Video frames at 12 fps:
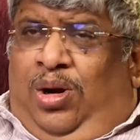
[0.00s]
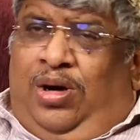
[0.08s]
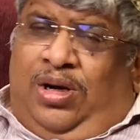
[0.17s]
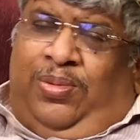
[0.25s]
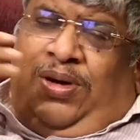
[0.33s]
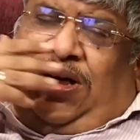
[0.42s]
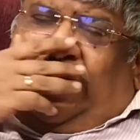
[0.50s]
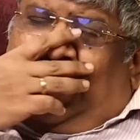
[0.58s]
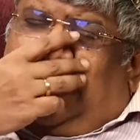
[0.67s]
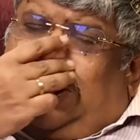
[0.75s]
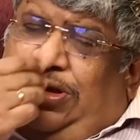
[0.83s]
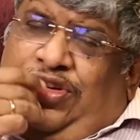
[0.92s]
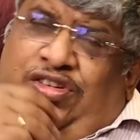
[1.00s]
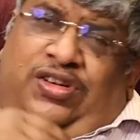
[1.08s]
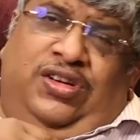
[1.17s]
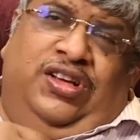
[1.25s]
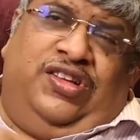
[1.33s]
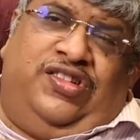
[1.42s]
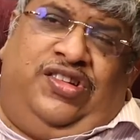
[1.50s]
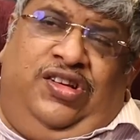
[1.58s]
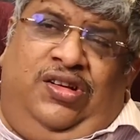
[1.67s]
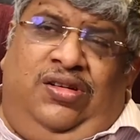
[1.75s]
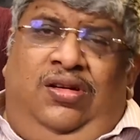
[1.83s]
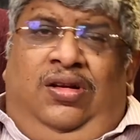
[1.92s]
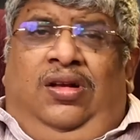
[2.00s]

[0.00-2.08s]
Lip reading: automatic extension next year